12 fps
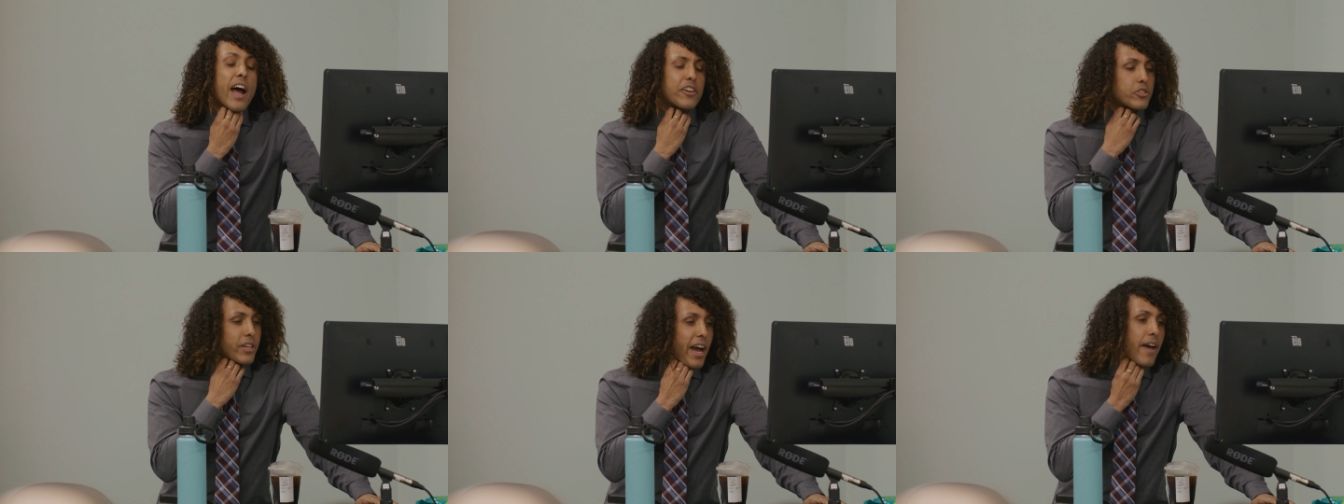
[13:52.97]

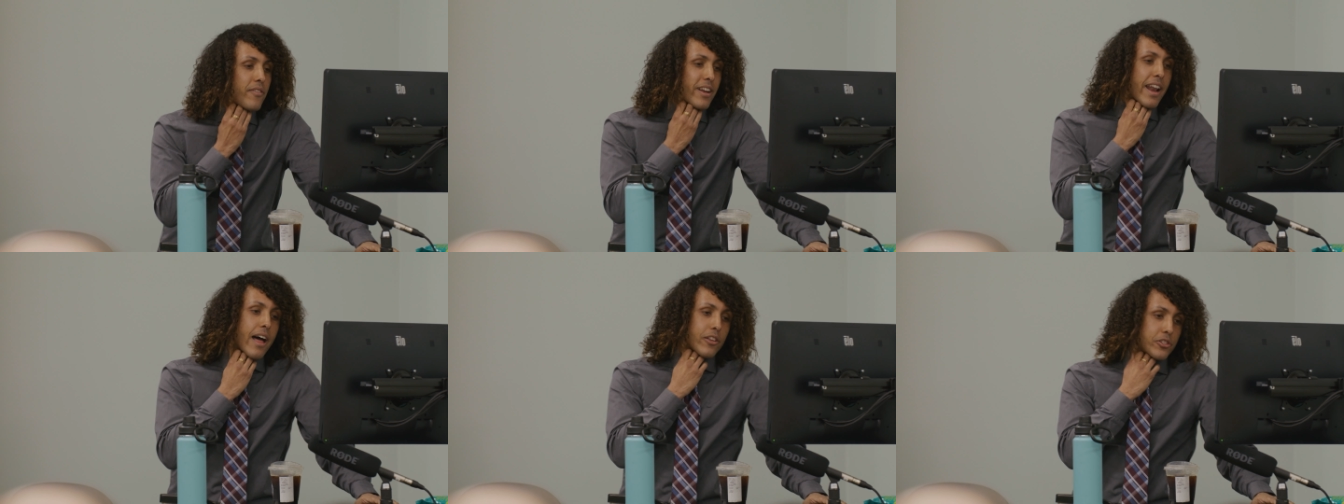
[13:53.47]
Actually, I have
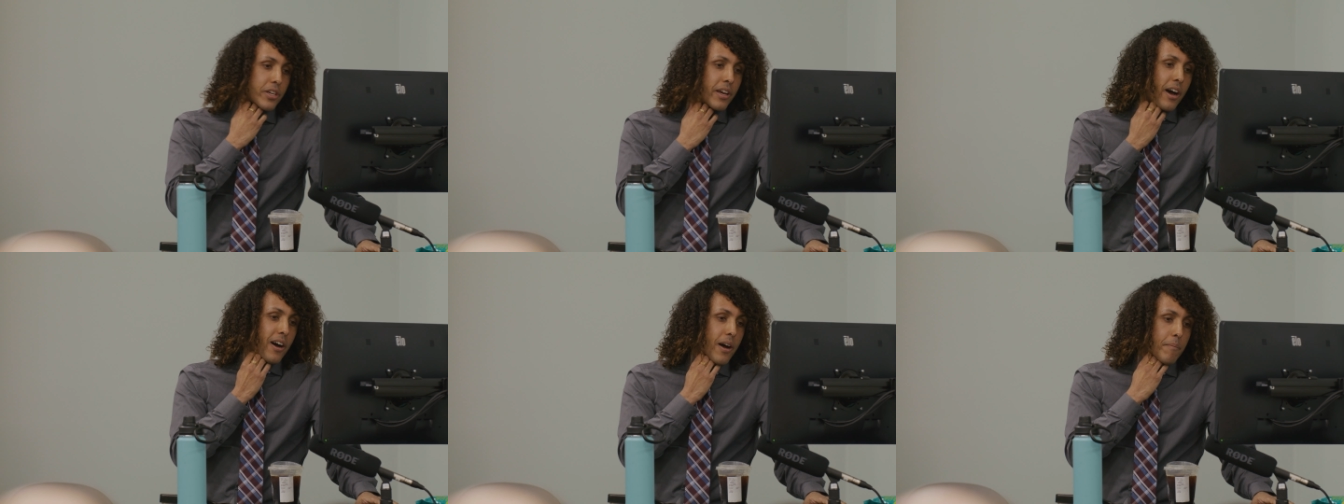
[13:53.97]
an analogy
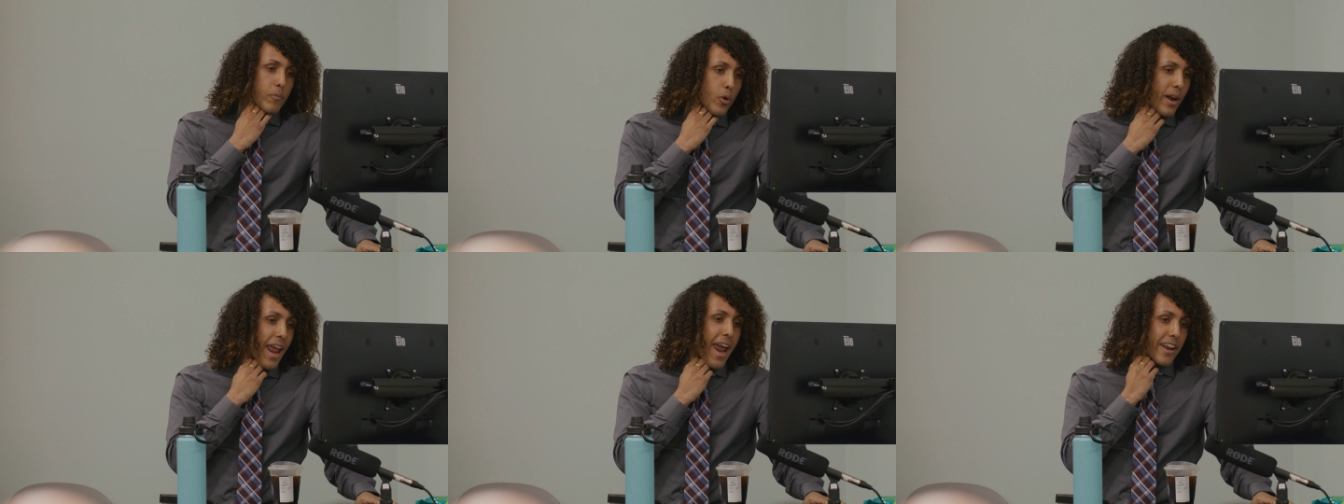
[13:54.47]

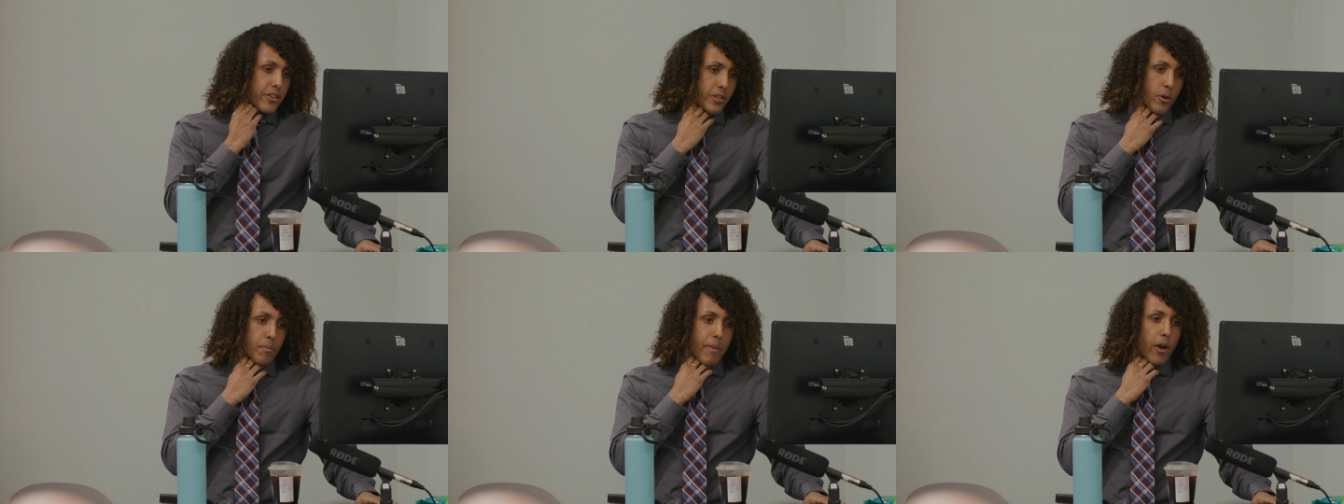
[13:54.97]
or an
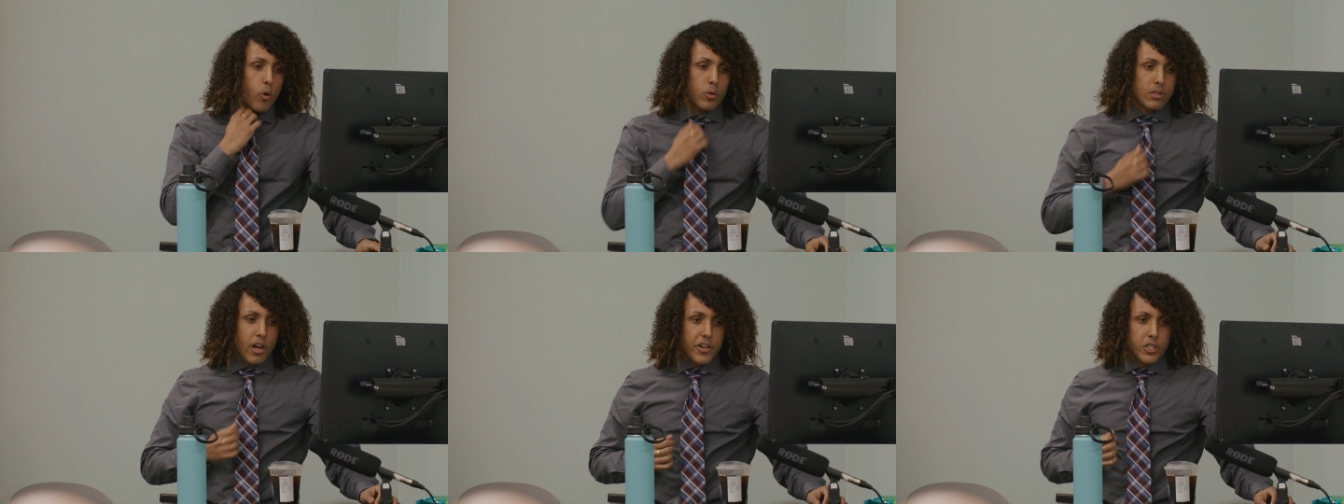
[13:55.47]
anecdote. My
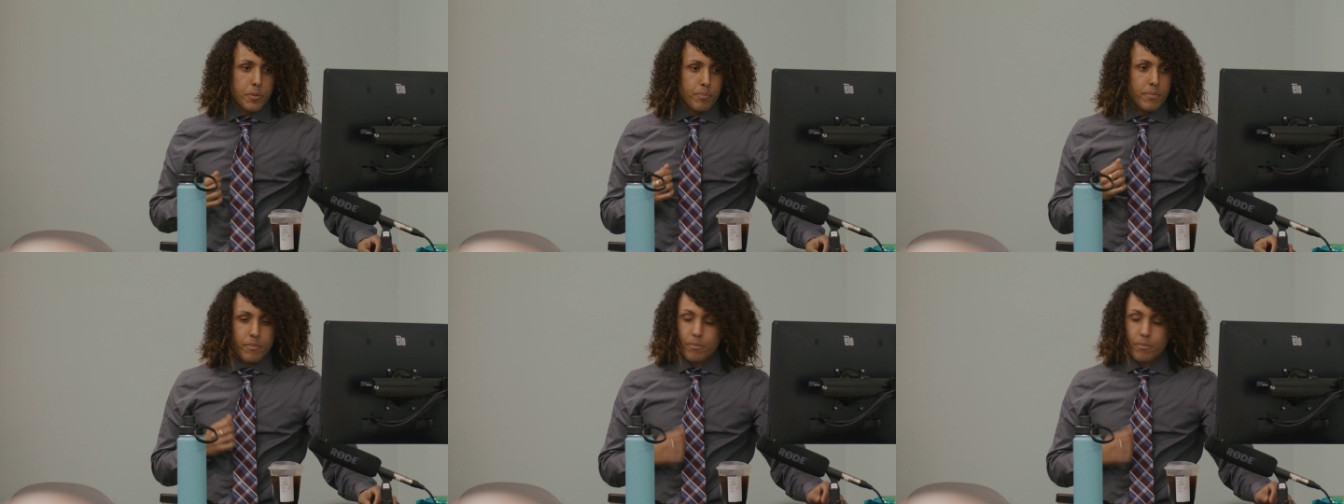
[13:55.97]
old logic